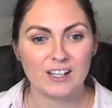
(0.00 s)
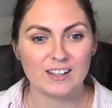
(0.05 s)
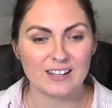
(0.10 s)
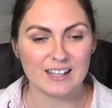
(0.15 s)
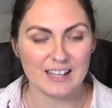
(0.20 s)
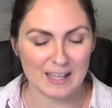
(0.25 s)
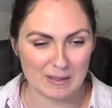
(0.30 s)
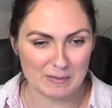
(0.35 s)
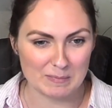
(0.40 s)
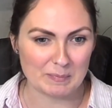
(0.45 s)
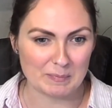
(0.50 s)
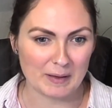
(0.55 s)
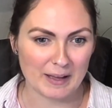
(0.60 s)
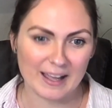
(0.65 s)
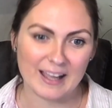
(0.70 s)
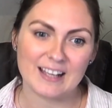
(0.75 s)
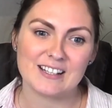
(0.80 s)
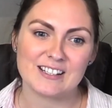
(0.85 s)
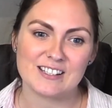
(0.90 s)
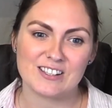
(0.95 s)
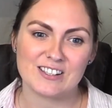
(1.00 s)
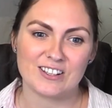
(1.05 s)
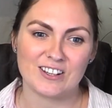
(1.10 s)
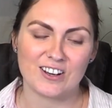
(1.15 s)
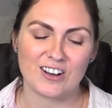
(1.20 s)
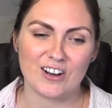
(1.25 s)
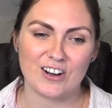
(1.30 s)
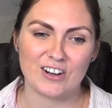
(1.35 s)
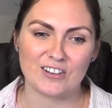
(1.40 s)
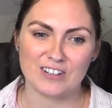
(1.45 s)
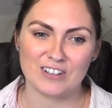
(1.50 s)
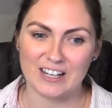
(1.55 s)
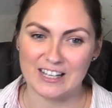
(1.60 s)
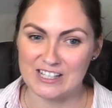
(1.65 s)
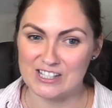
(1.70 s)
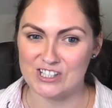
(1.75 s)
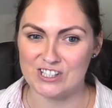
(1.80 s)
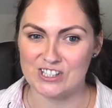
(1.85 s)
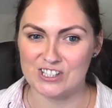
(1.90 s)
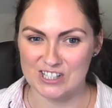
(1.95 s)
the impact that our
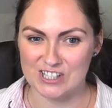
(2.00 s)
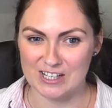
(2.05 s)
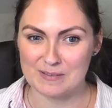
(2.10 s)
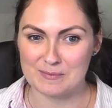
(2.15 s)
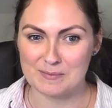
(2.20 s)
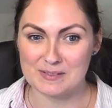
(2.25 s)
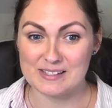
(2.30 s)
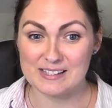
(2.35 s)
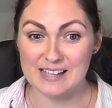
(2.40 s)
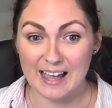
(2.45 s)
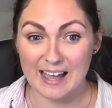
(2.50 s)
relationships